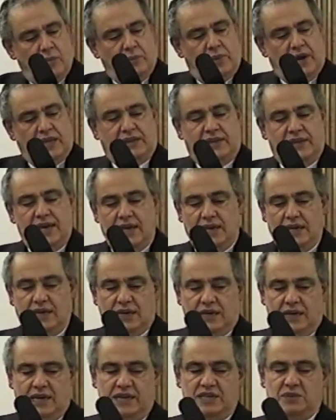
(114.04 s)
but then,
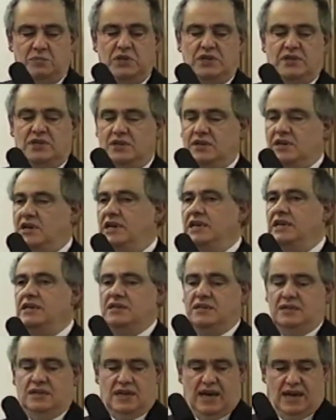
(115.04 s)
is Mr.
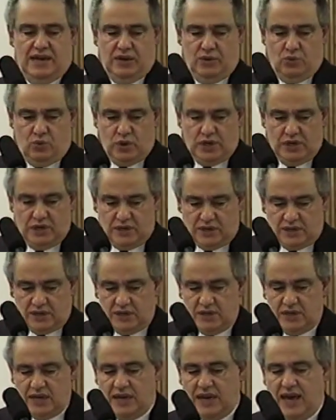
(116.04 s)
Clinton any worse
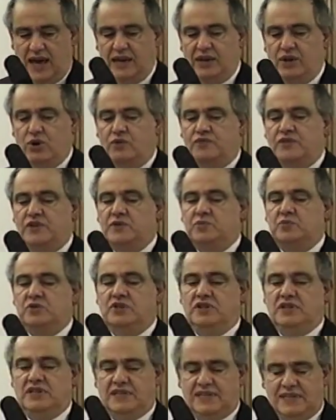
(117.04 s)
than any of his
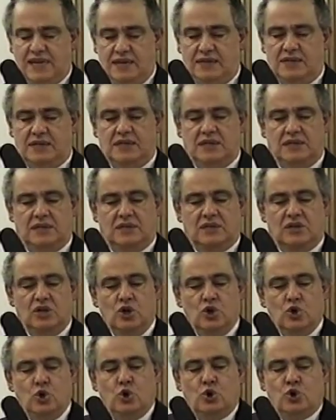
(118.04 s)
predecessors
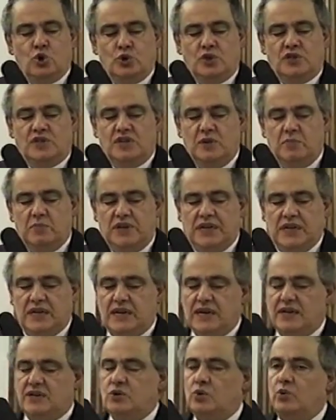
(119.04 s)
who could simply
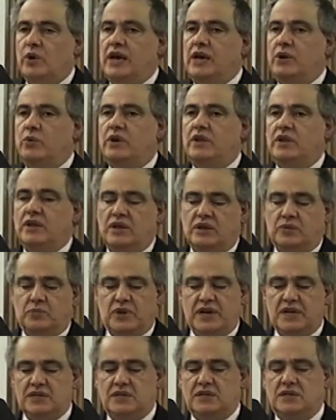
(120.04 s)
get away with it?
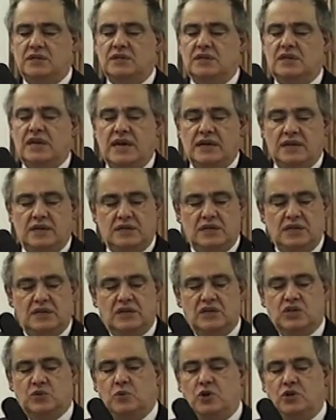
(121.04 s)
President Kennedy,
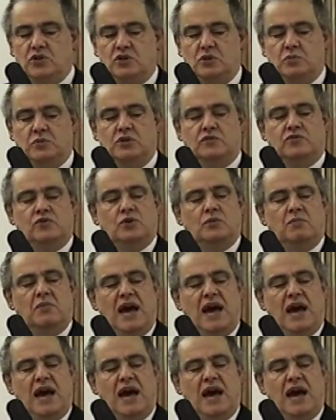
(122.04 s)
responsible for